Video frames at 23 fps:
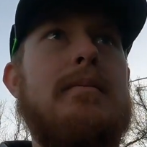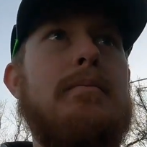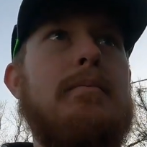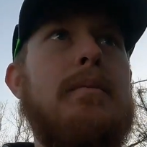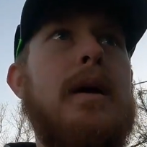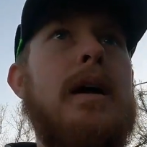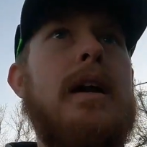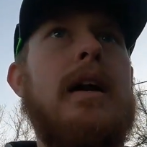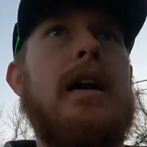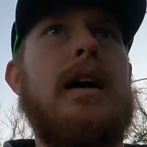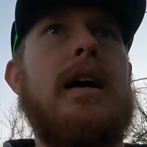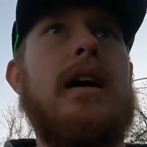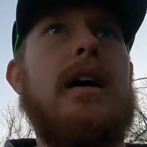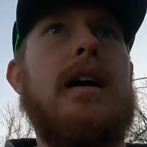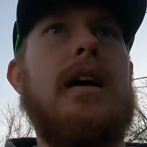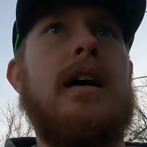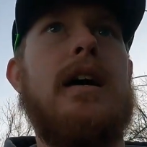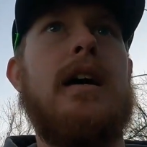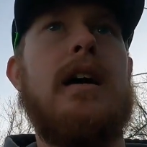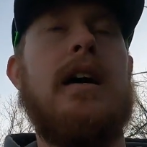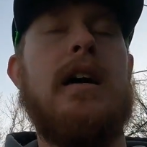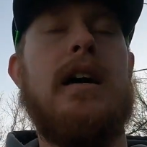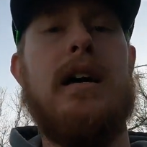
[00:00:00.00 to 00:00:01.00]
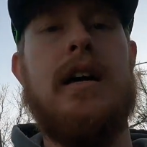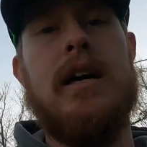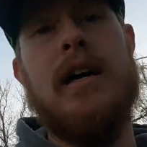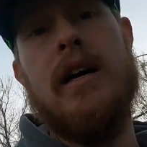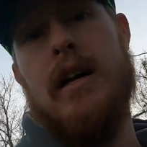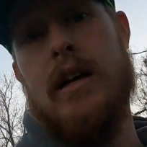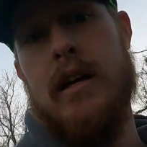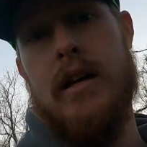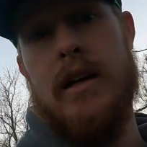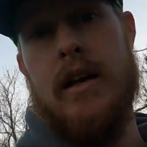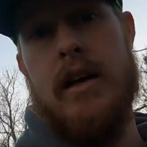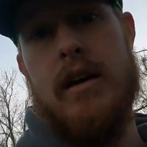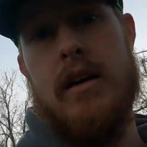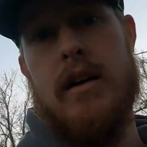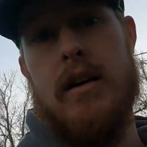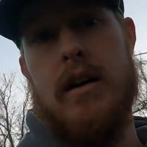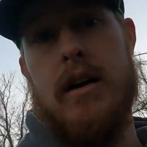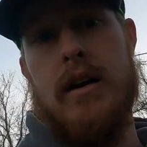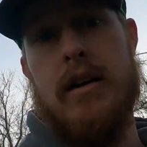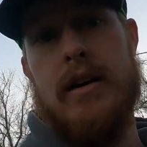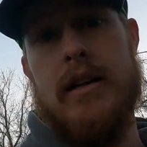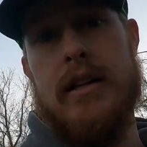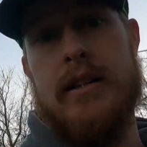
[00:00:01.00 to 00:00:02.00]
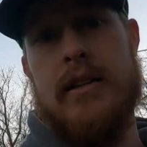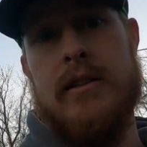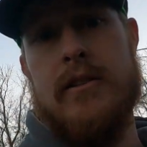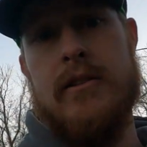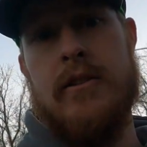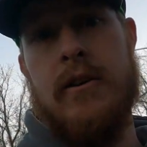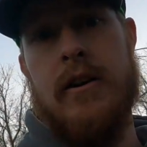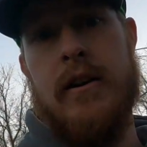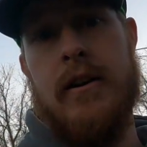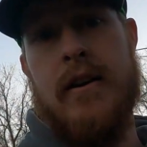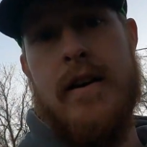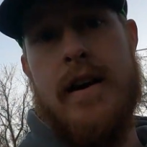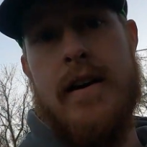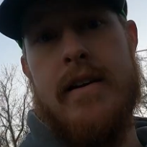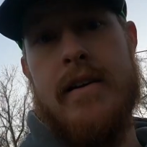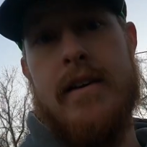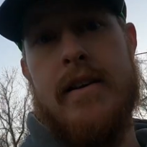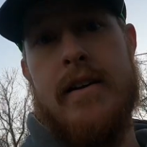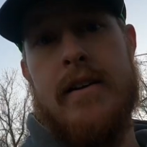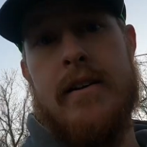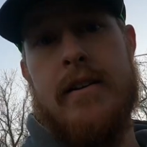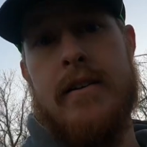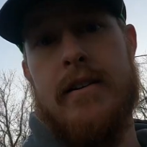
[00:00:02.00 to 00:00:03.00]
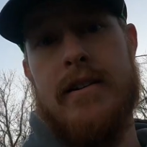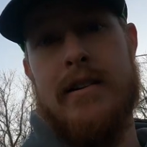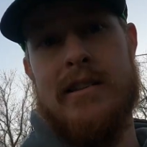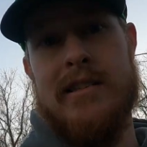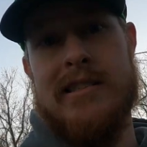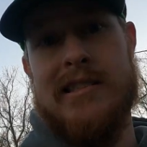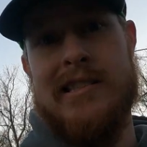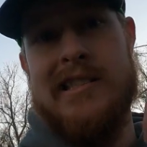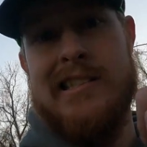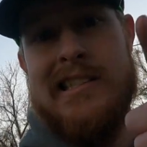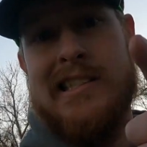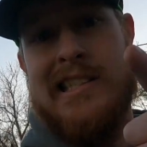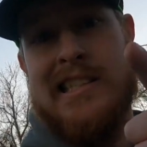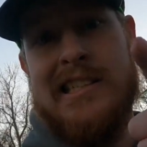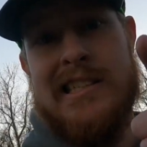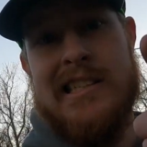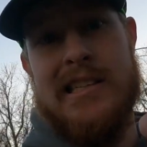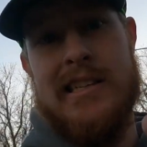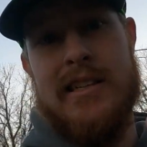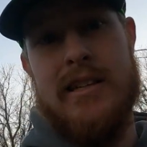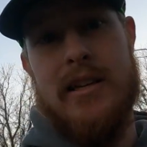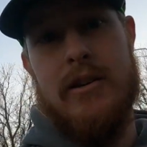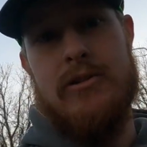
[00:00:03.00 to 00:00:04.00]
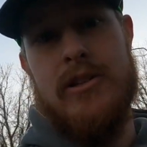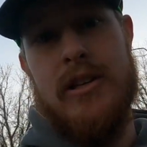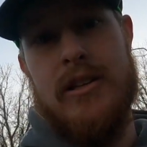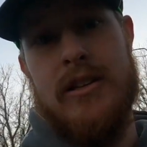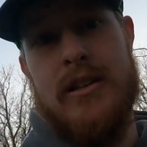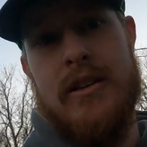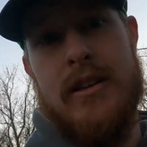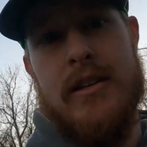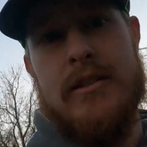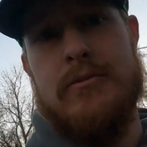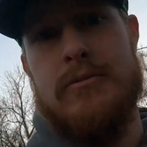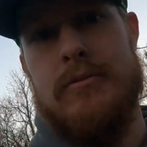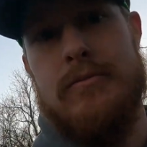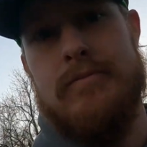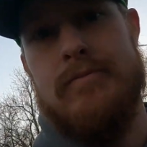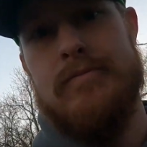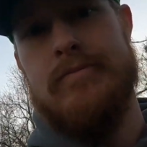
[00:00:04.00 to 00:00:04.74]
But yeah, I'll get this critter out of here and go check the next one.